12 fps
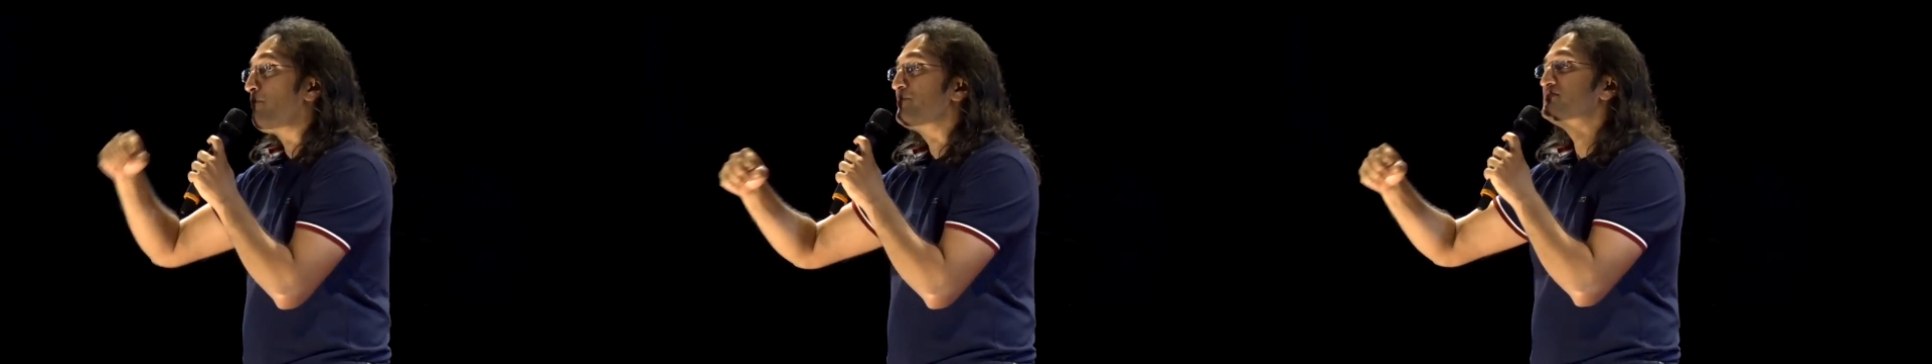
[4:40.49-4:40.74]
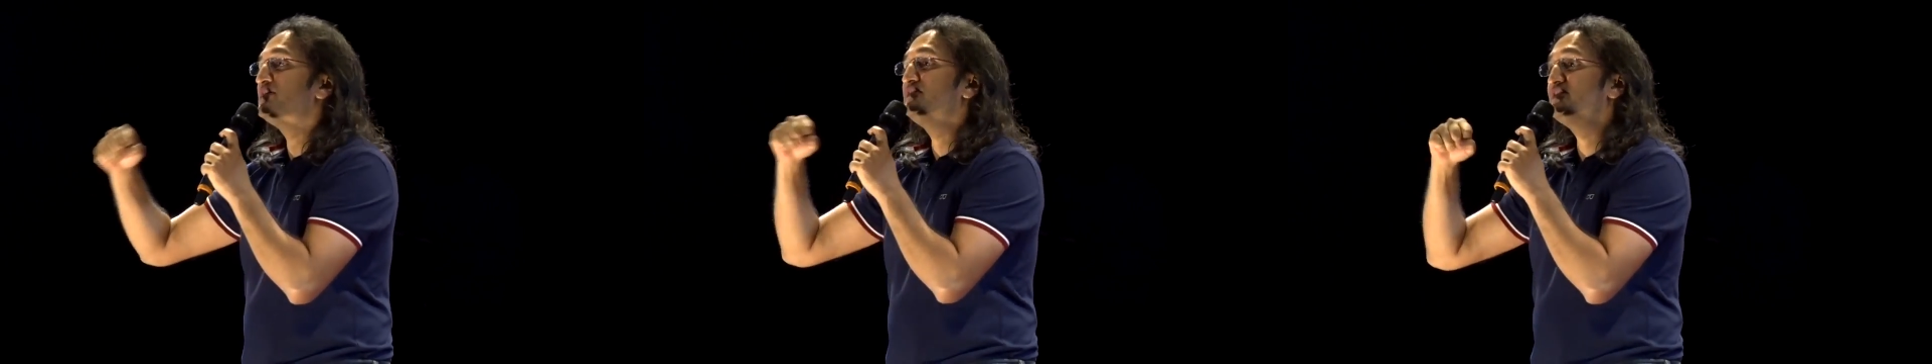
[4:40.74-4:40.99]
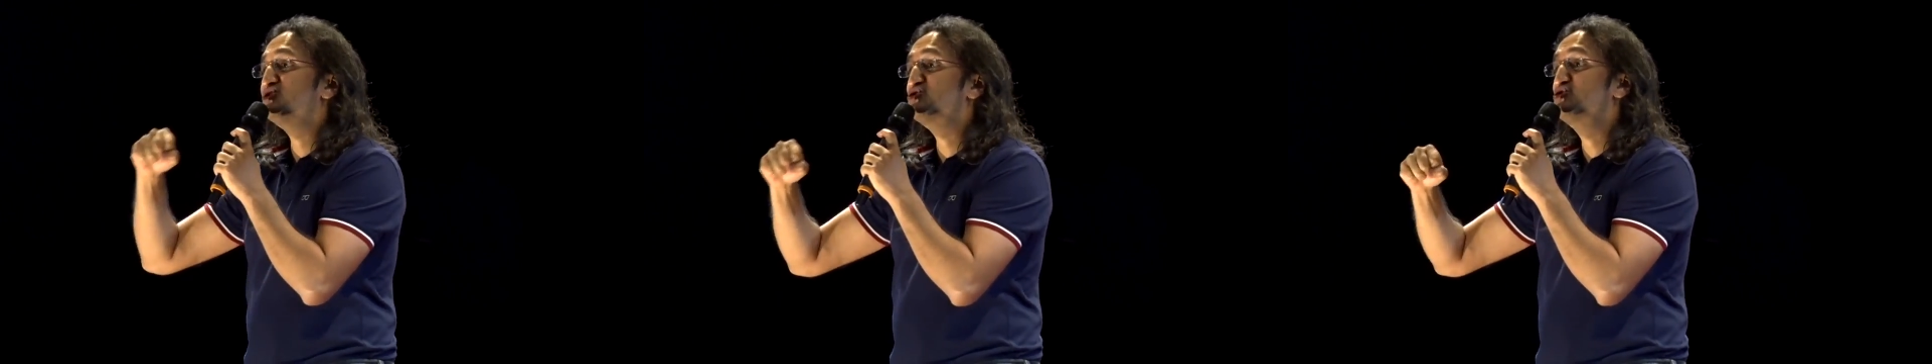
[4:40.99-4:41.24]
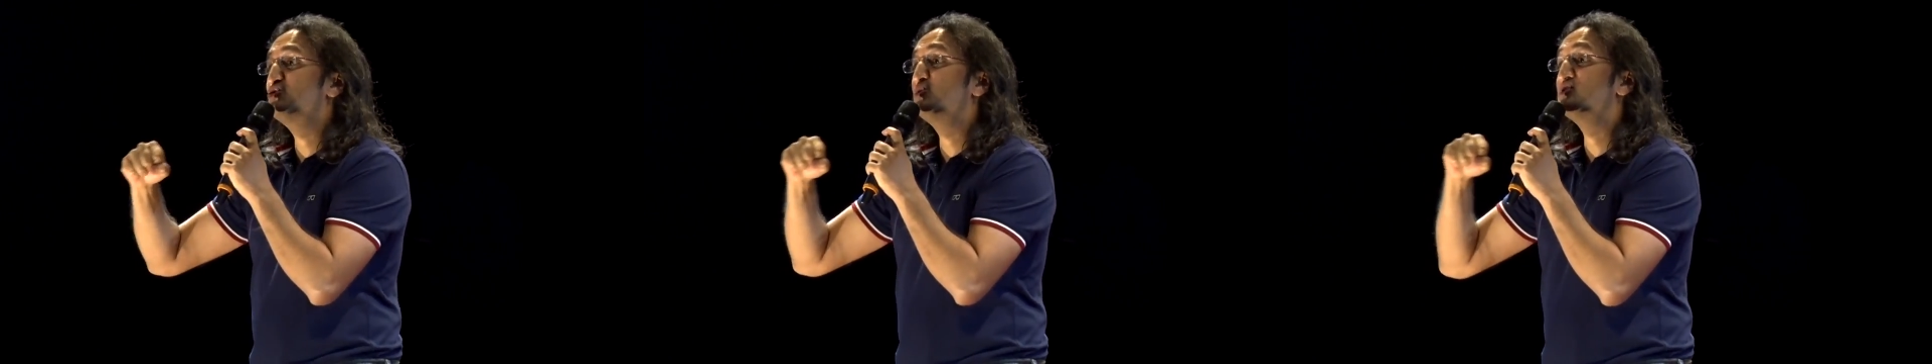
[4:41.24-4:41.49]
opposite is
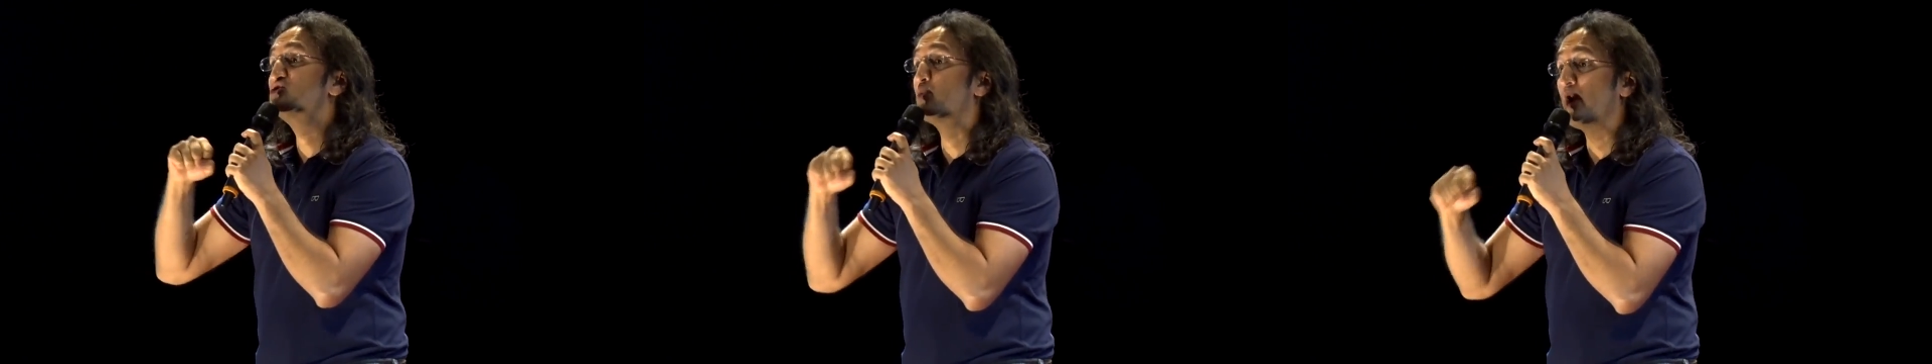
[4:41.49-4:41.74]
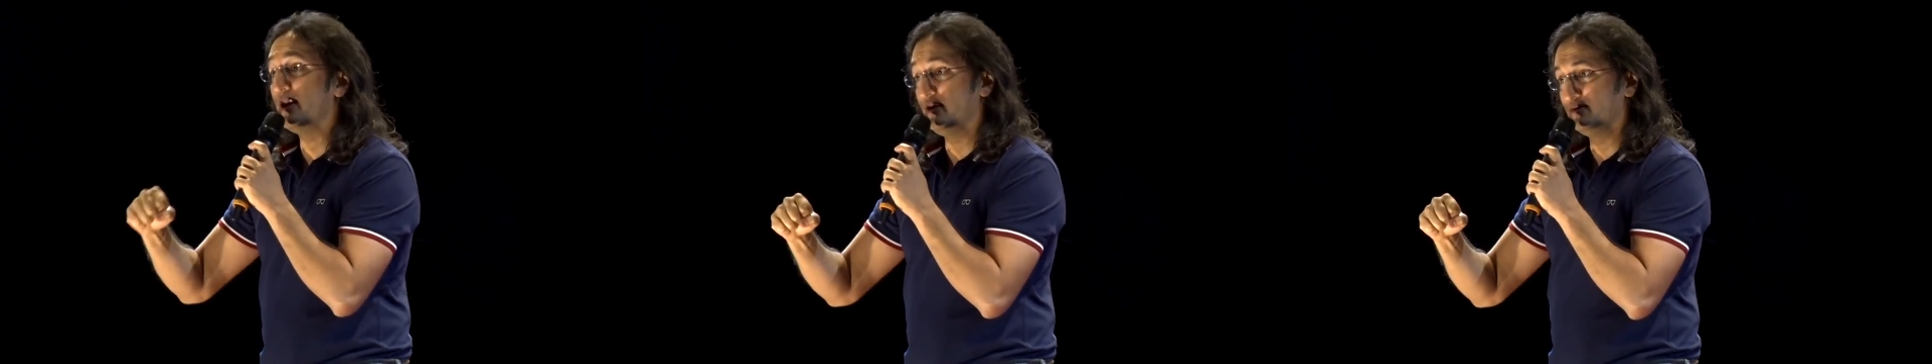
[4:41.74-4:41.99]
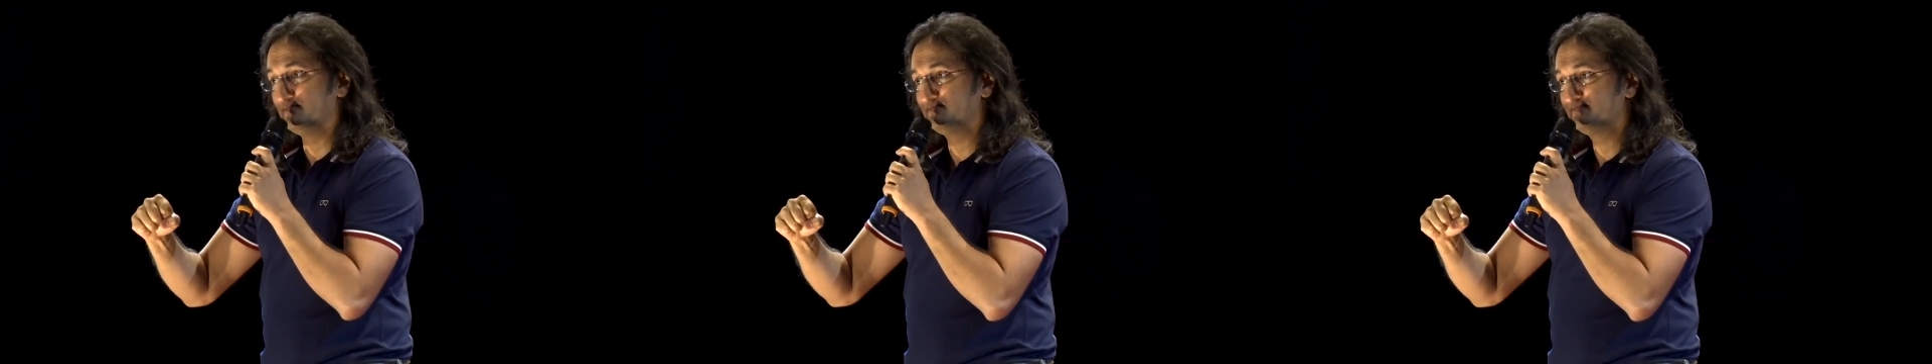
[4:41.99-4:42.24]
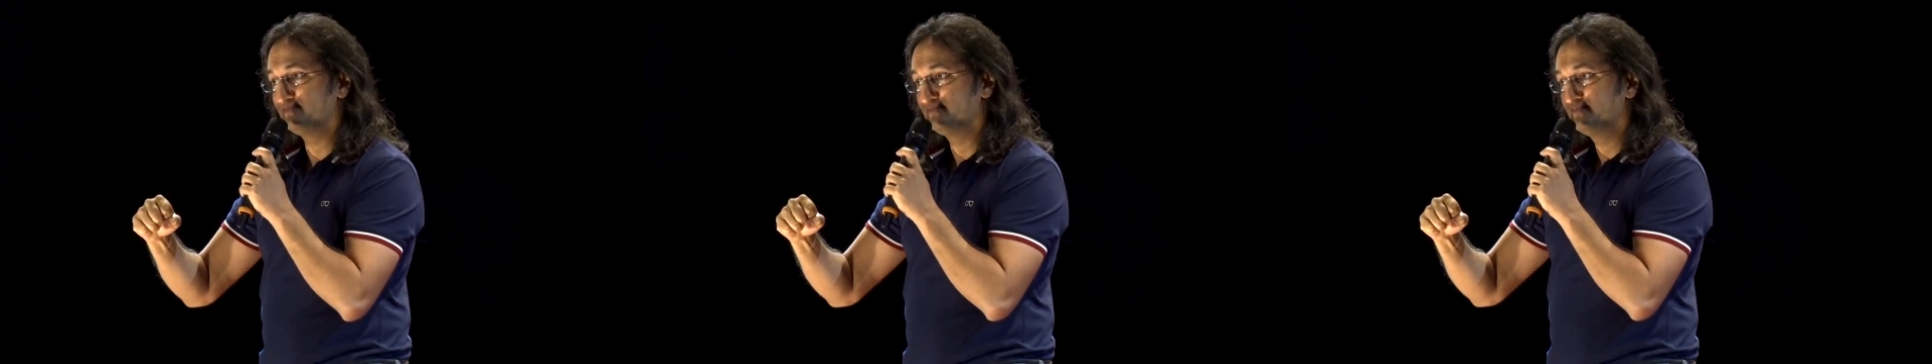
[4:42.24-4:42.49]
true as well.
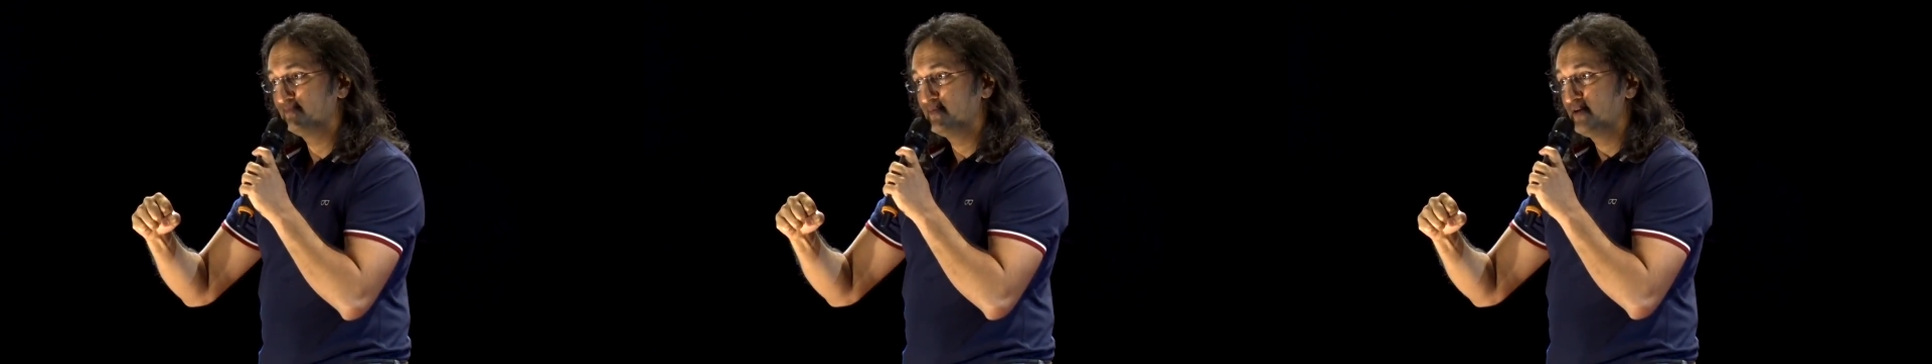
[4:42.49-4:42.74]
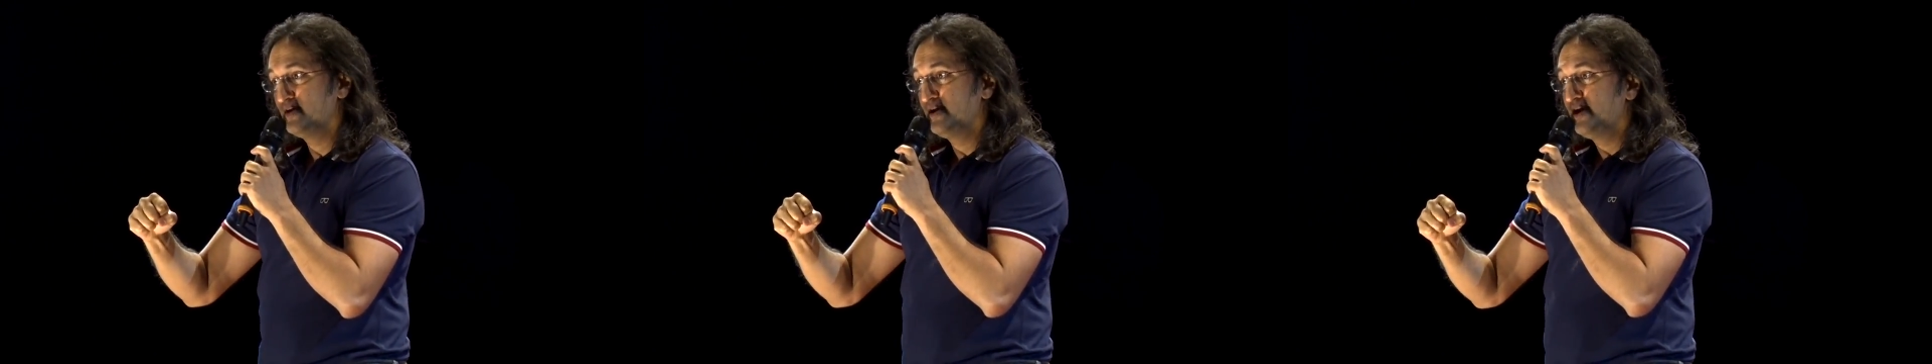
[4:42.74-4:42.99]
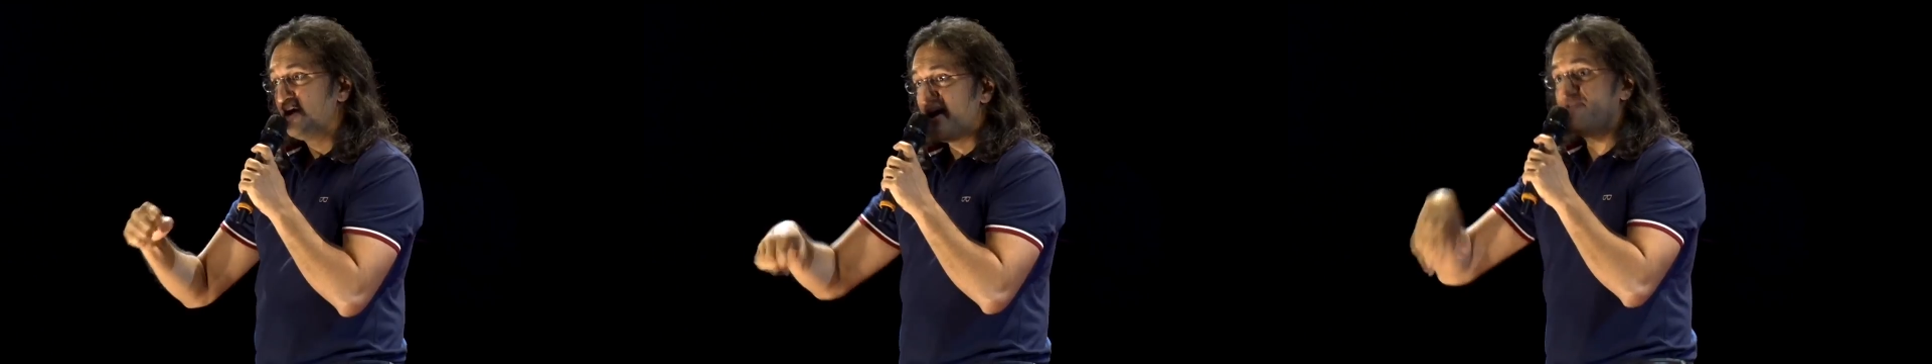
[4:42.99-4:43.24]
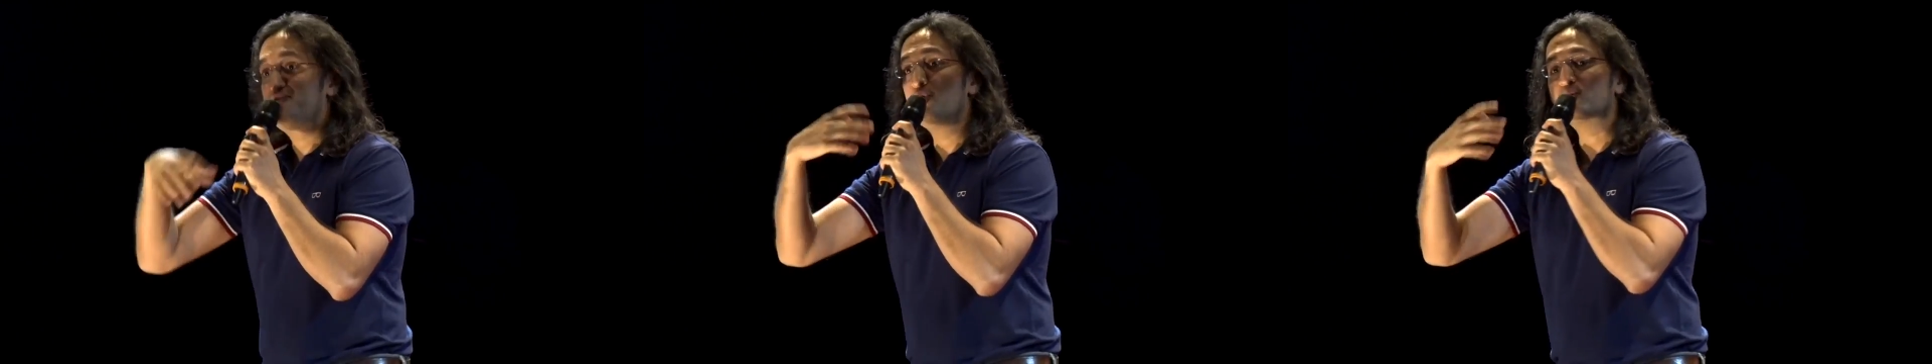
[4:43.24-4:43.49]

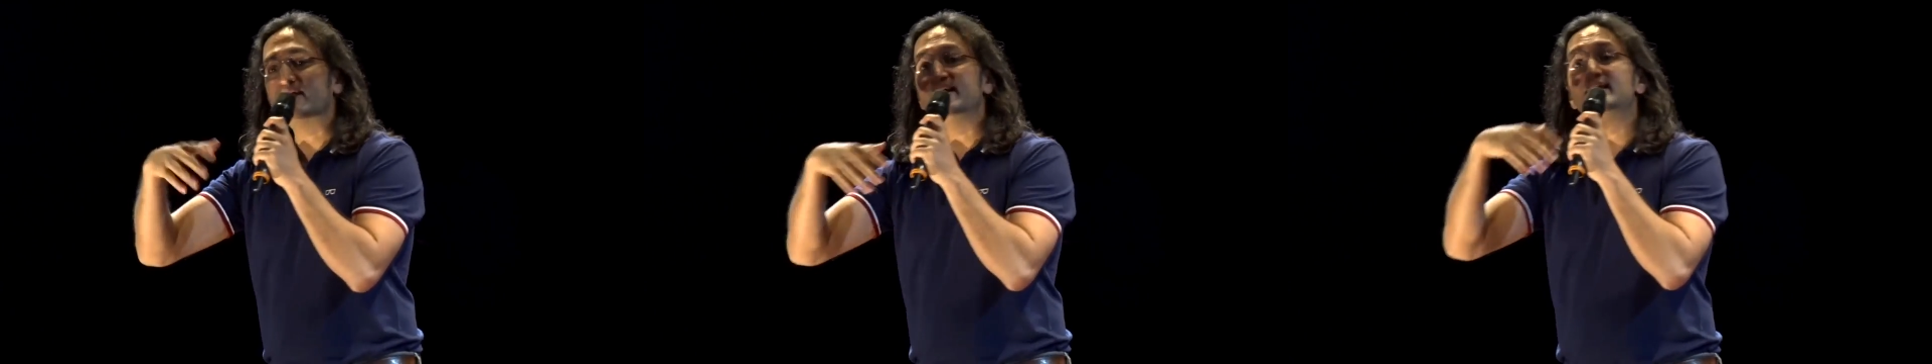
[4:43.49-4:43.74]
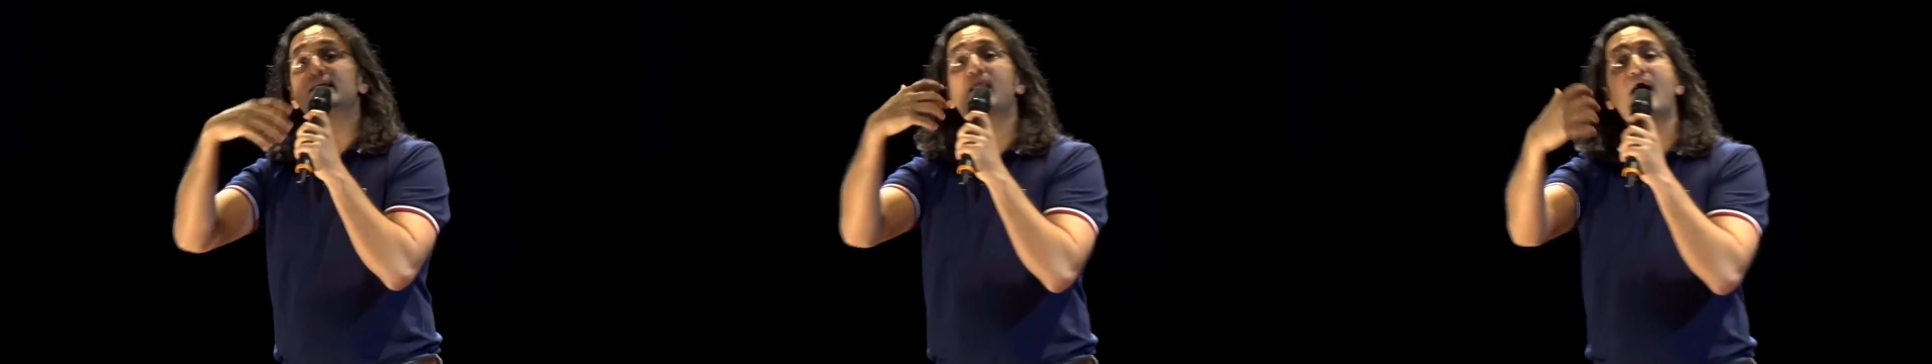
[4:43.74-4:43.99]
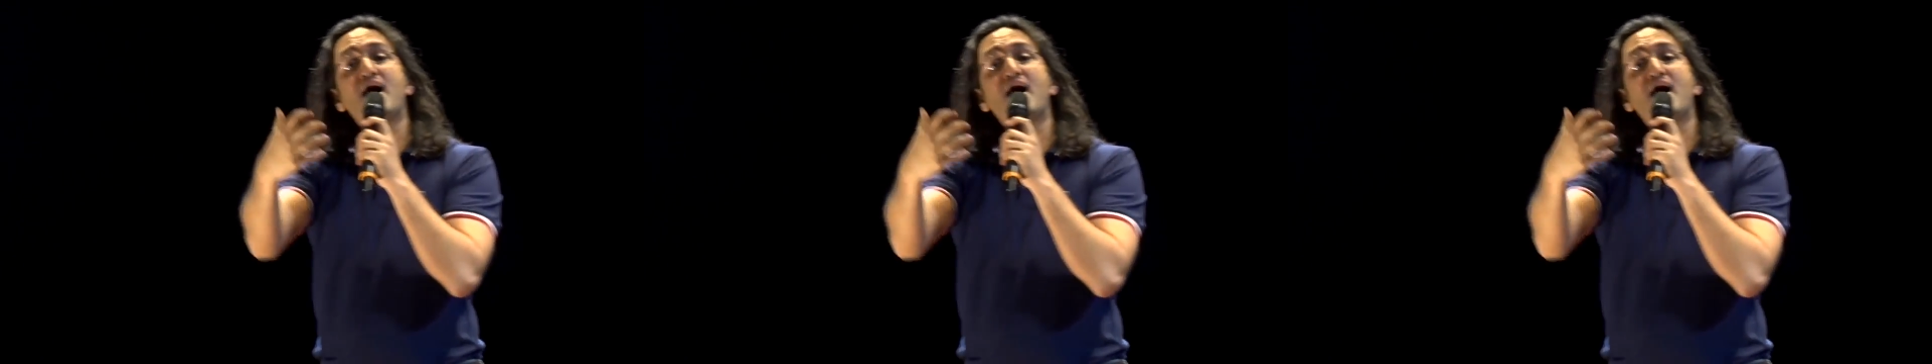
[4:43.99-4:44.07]
If you can